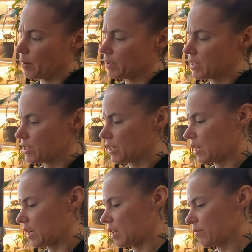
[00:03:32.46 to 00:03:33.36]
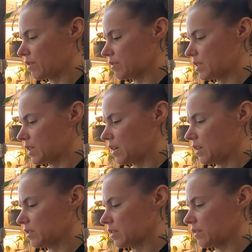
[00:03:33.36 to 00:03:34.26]
able to show you any roots
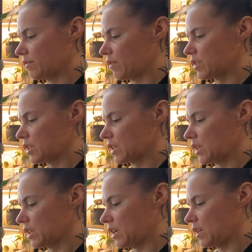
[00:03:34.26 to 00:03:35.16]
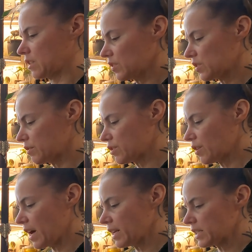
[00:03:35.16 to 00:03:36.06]
here, unfortunately. So
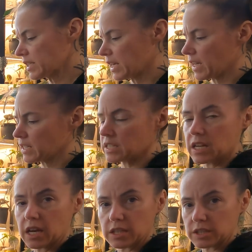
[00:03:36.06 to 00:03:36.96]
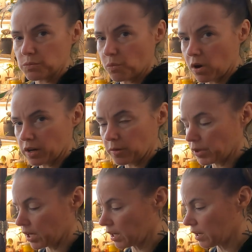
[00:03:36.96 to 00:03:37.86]
Tradescantias wanna
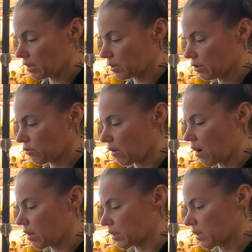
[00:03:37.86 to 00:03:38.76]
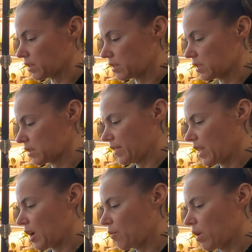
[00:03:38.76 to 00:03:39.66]
be crawlers.
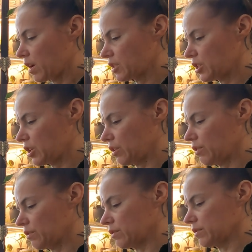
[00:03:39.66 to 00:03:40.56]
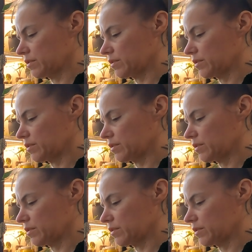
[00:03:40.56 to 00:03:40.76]
They want to